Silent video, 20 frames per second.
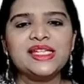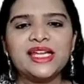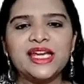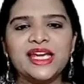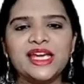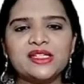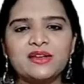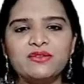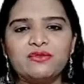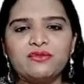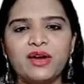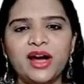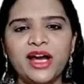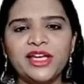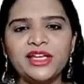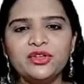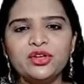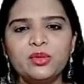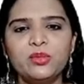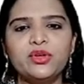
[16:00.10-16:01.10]
case of Y
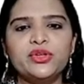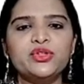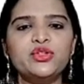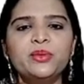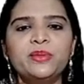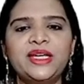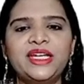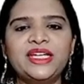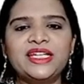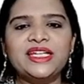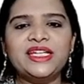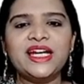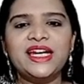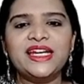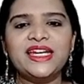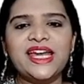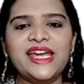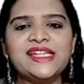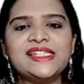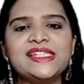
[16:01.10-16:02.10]
chromosome, it
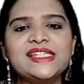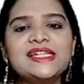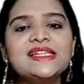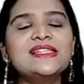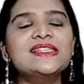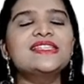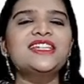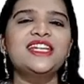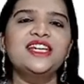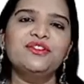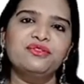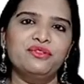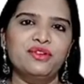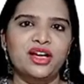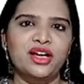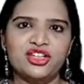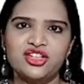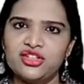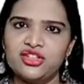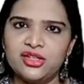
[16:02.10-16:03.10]
contains 60
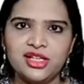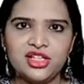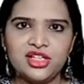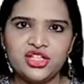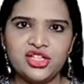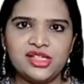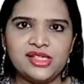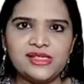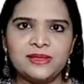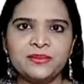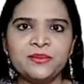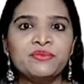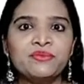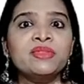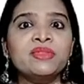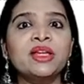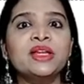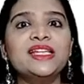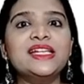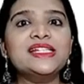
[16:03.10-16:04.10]
functional genes.
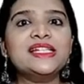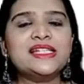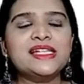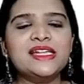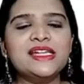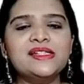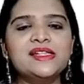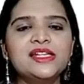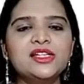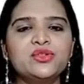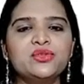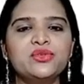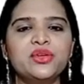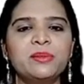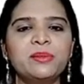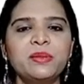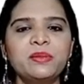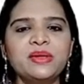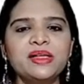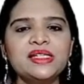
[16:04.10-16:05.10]
This is easy to
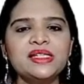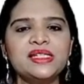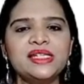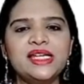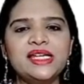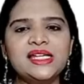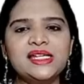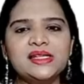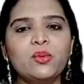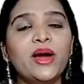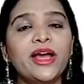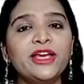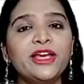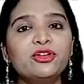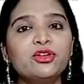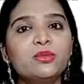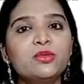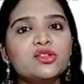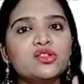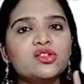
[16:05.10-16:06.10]
remember. See, Y
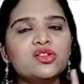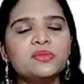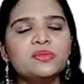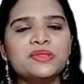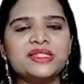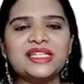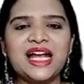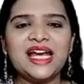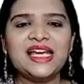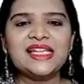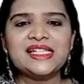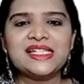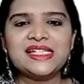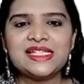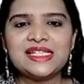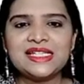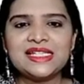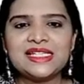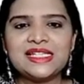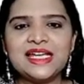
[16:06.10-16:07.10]
chromosome size is
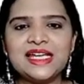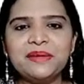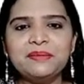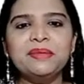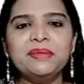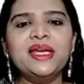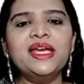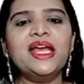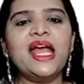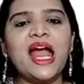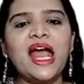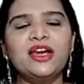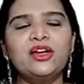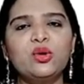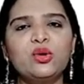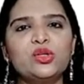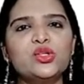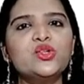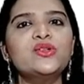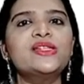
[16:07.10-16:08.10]
60 MB, and
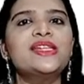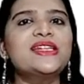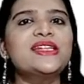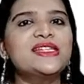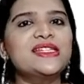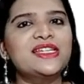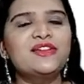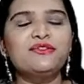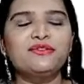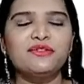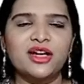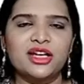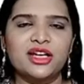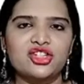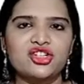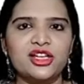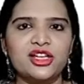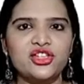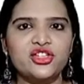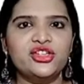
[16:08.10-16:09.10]
also 60
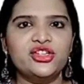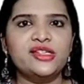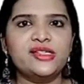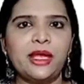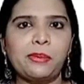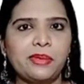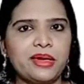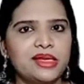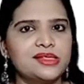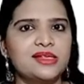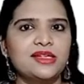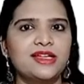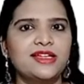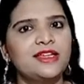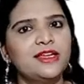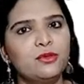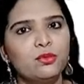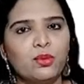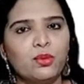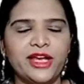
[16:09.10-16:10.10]
functional genes are present in the
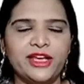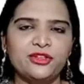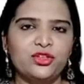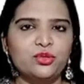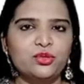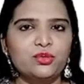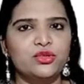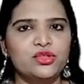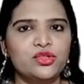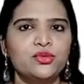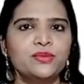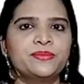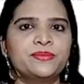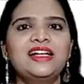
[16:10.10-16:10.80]
Y chromosome.